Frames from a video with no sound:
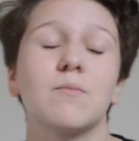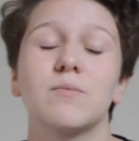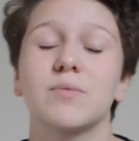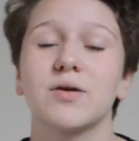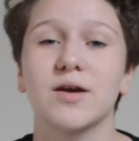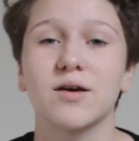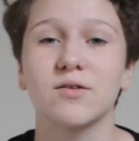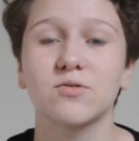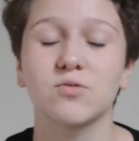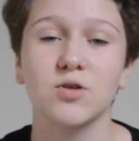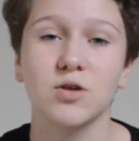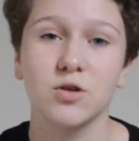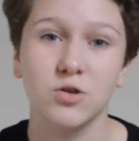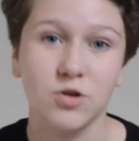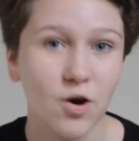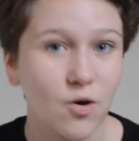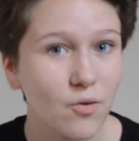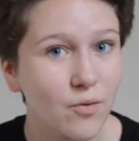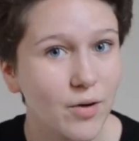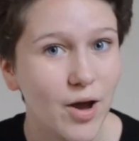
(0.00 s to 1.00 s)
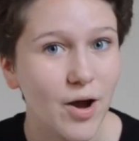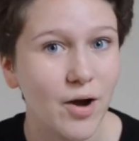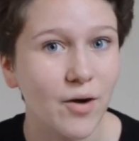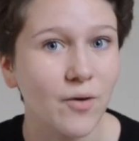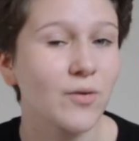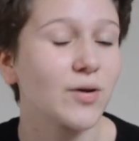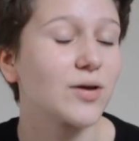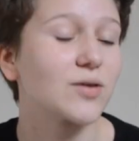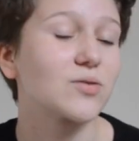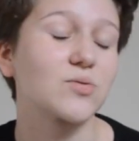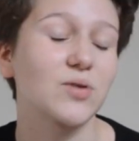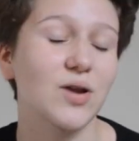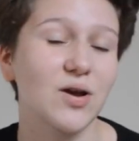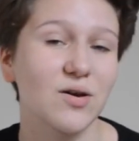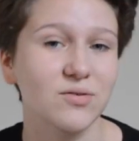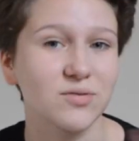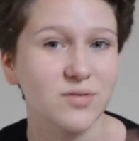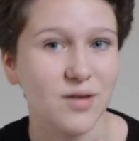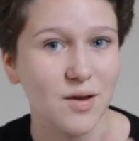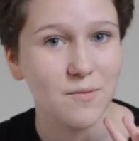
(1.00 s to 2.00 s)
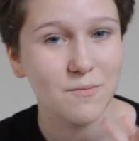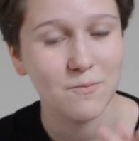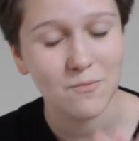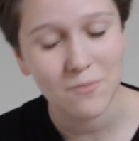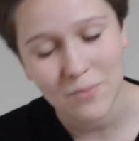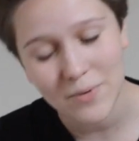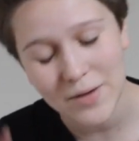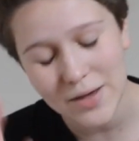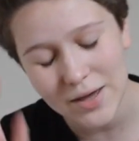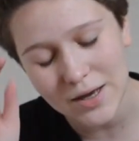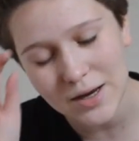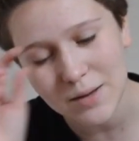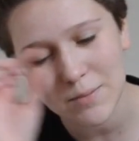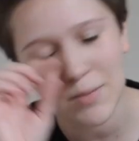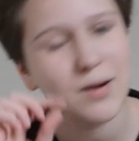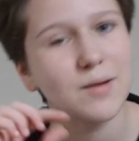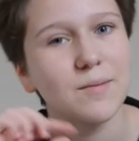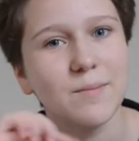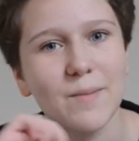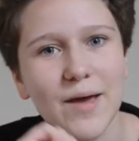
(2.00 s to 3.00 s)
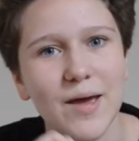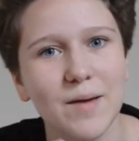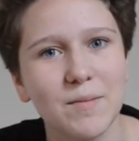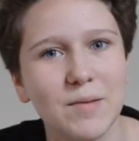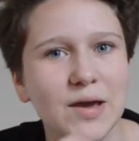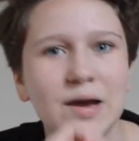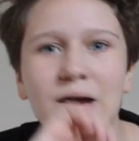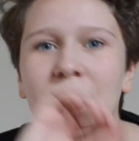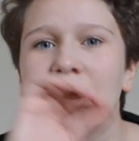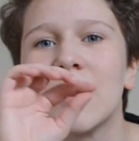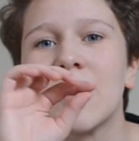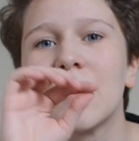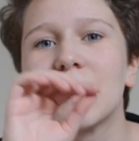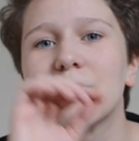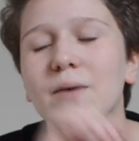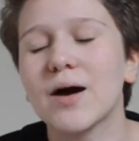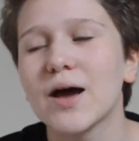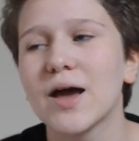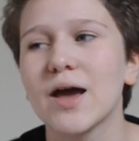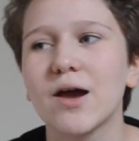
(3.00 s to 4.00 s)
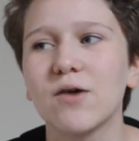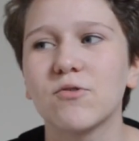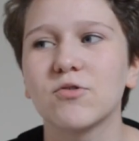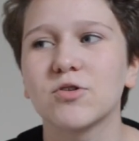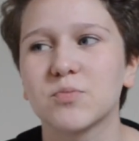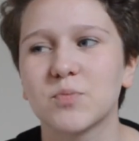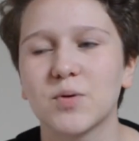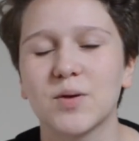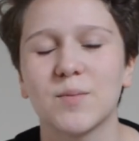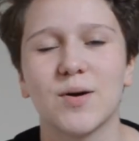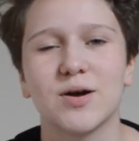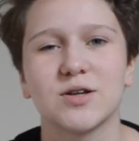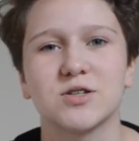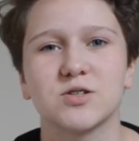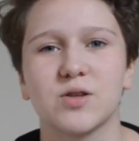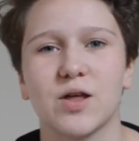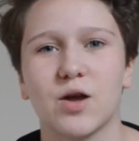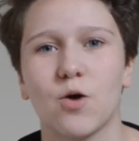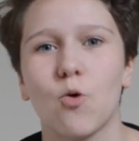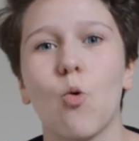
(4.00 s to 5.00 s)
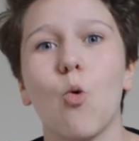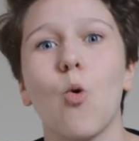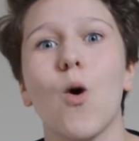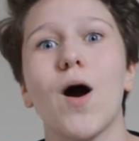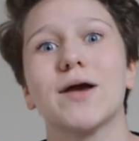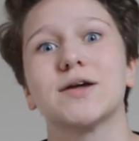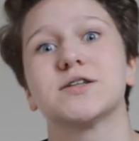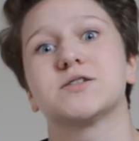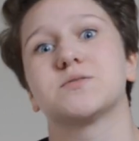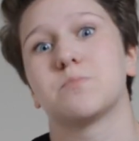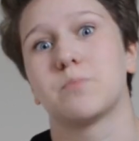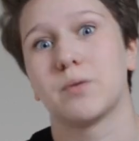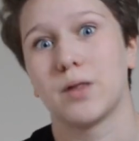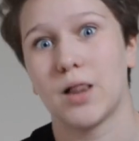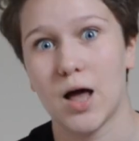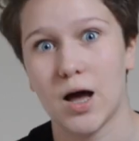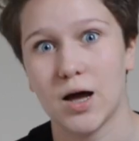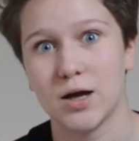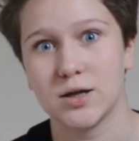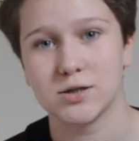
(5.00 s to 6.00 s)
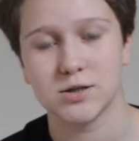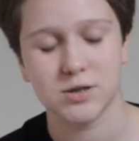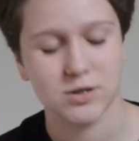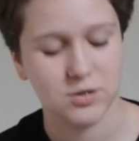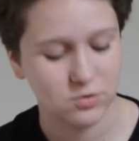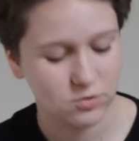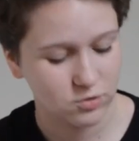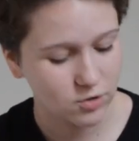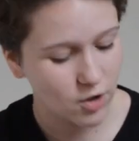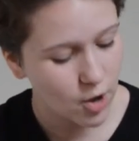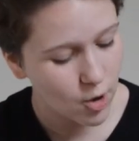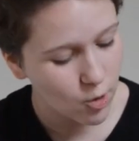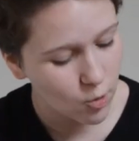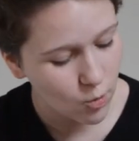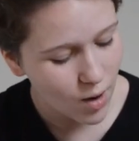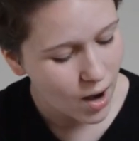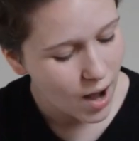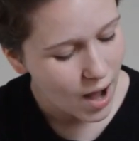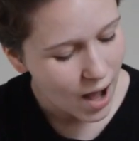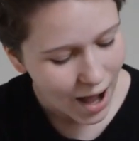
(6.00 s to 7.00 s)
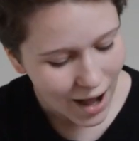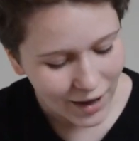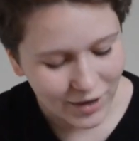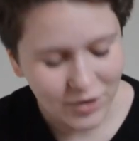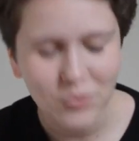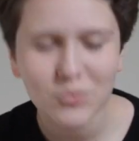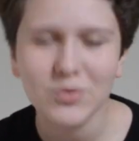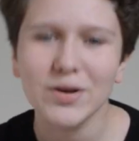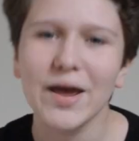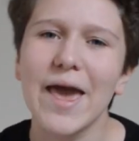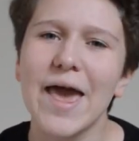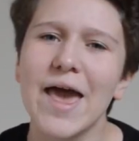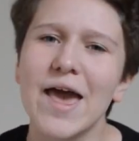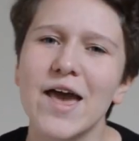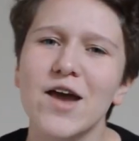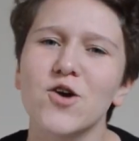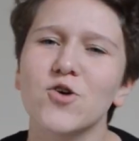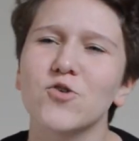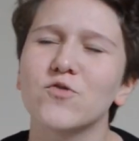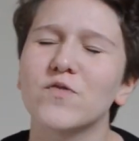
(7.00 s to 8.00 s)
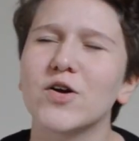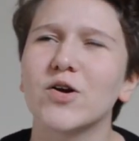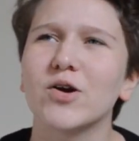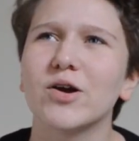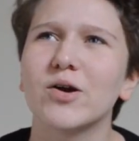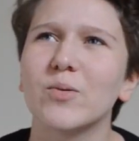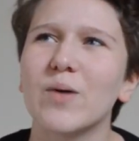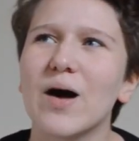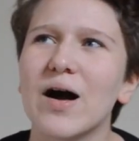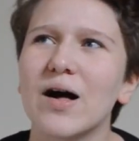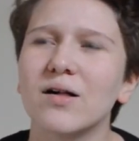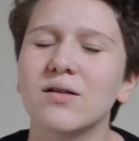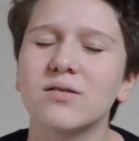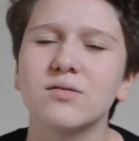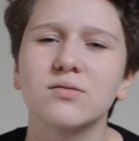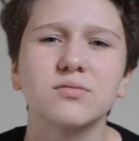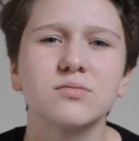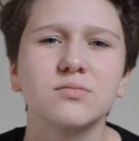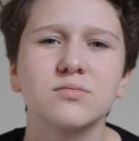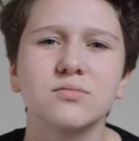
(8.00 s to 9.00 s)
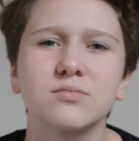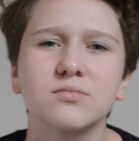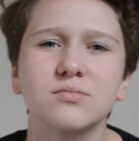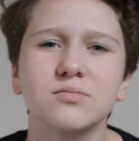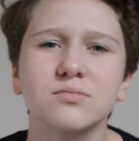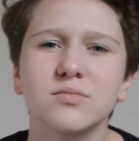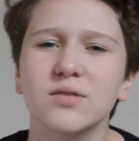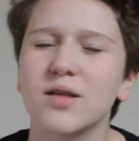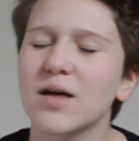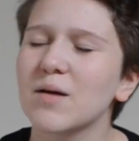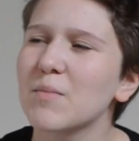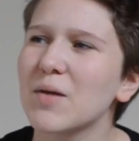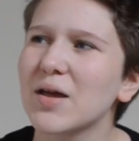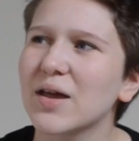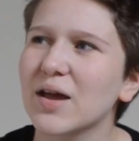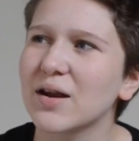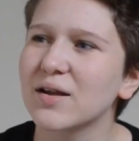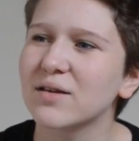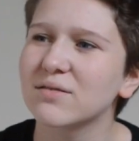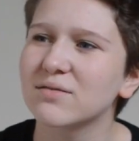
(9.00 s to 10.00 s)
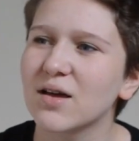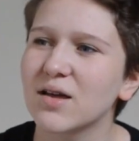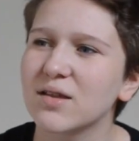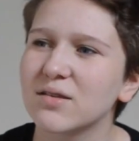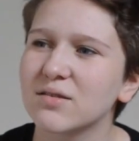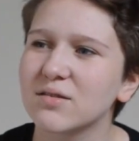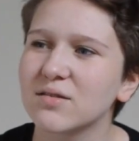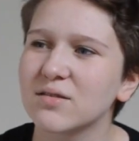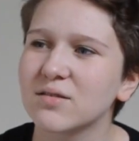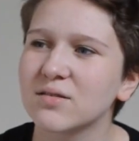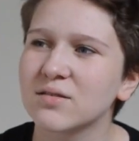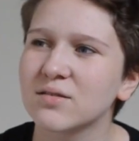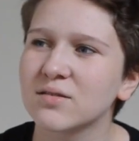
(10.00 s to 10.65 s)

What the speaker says: Because what you don't know is when I was a bitty, bitty baby, my hair was pretty much like white blonde. So I don't hair very well. Does that make any sense?